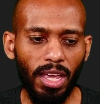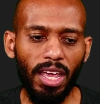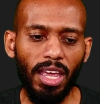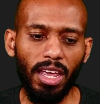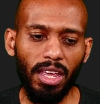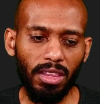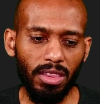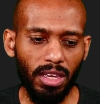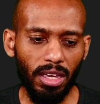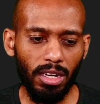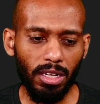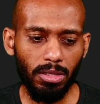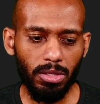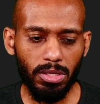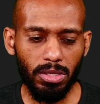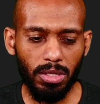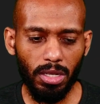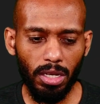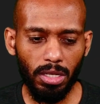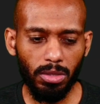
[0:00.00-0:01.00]
In the init
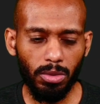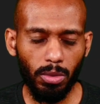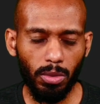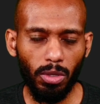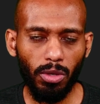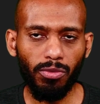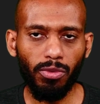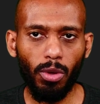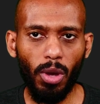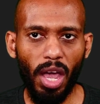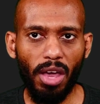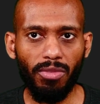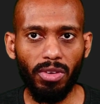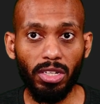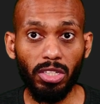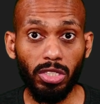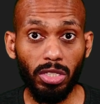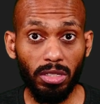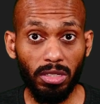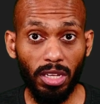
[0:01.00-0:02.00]
state, if you have
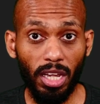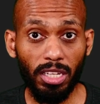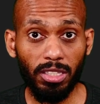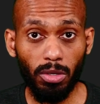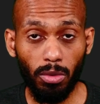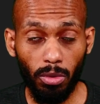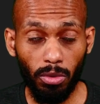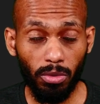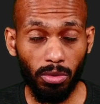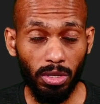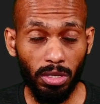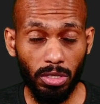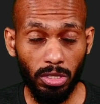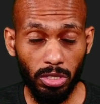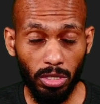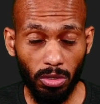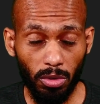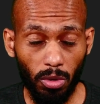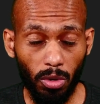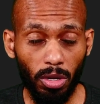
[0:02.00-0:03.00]
initial data or initial
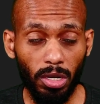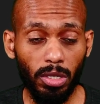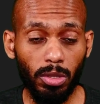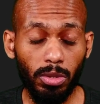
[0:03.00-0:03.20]
calling,